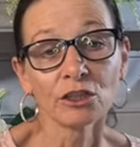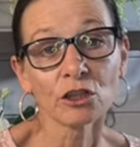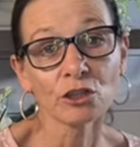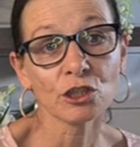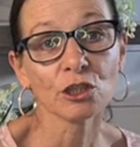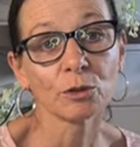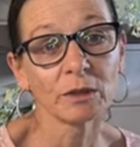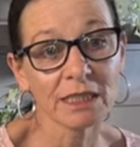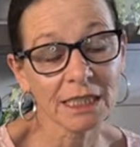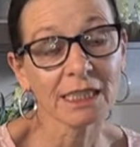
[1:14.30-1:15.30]
nods up
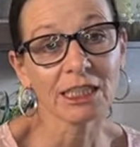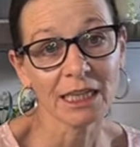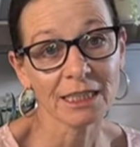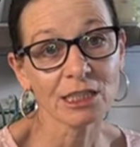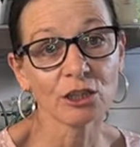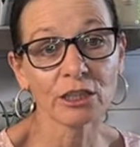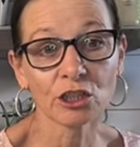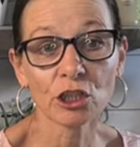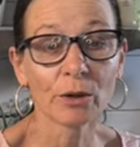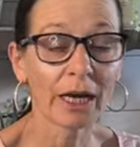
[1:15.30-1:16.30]
and said, yes, you can
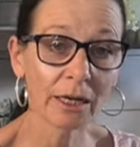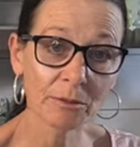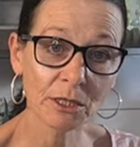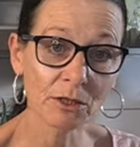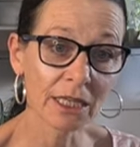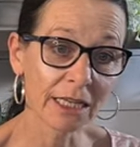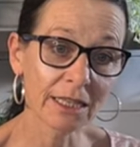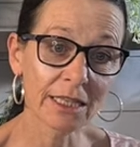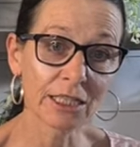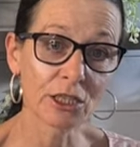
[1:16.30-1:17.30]
show absolutely
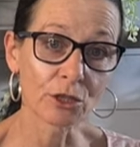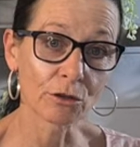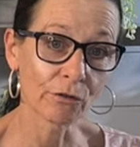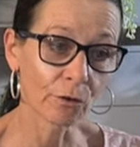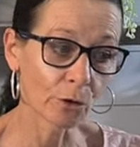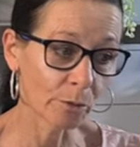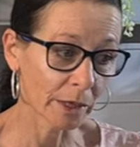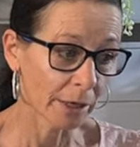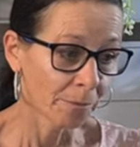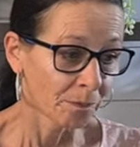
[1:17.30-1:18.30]
anything you do for
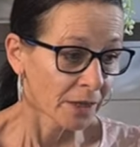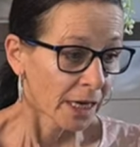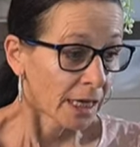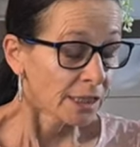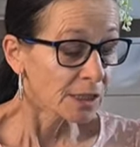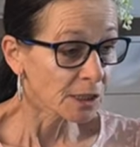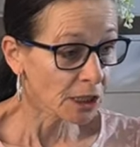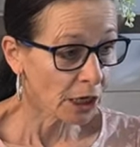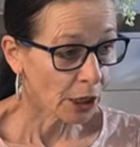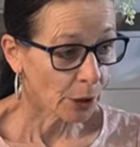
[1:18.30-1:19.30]
me.
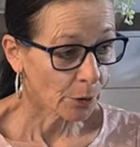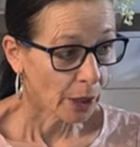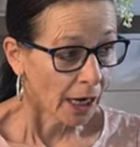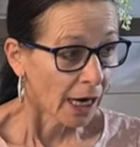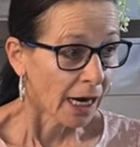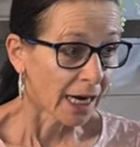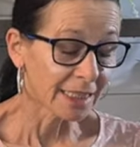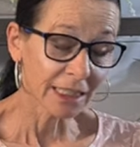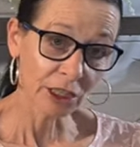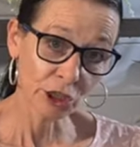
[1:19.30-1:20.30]
So
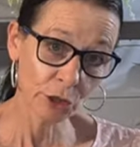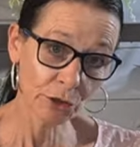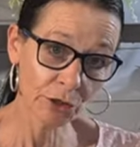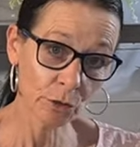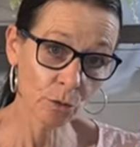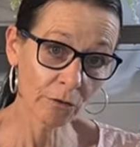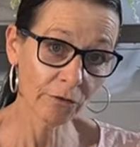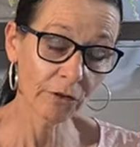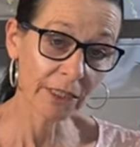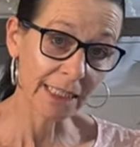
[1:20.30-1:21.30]
I've shown you the
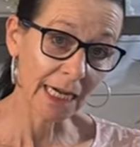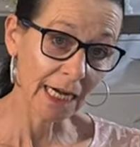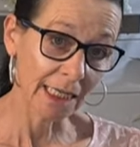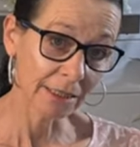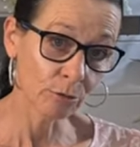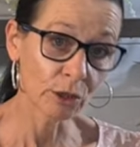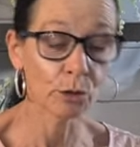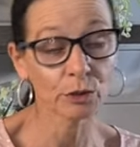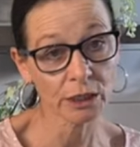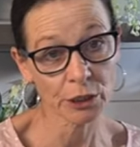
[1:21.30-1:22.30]
one for Nan,
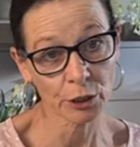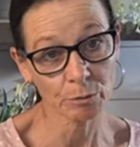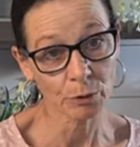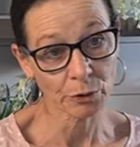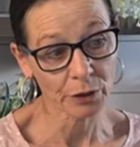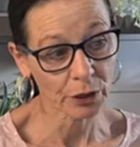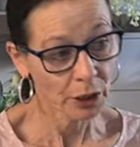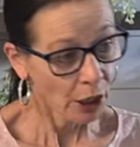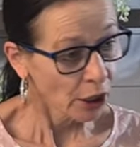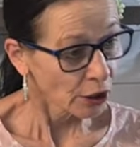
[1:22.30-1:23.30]
which was her mother.
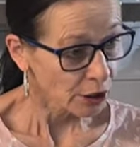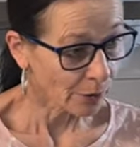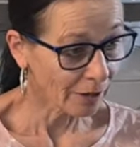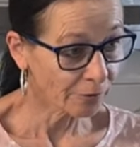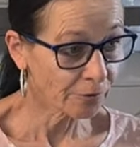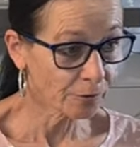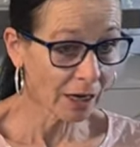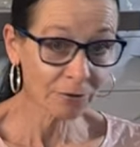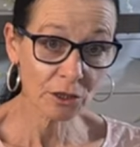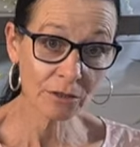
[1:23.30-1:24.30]
So
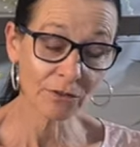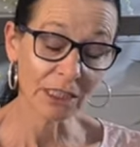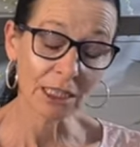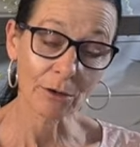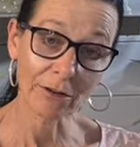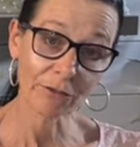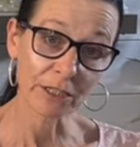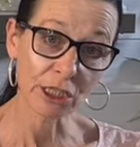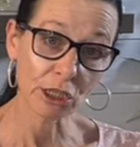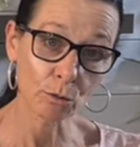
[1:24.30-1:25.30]
after the video, I
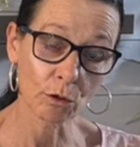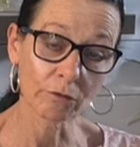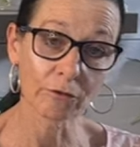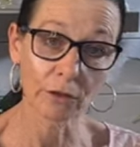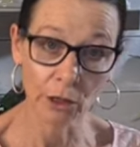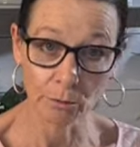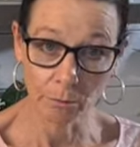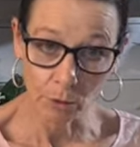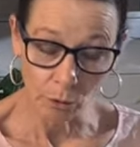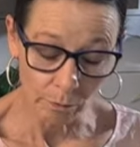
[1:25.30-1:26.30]
finished the one for her
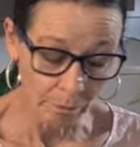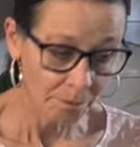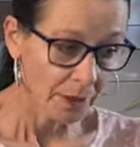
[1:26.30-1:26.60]
mum,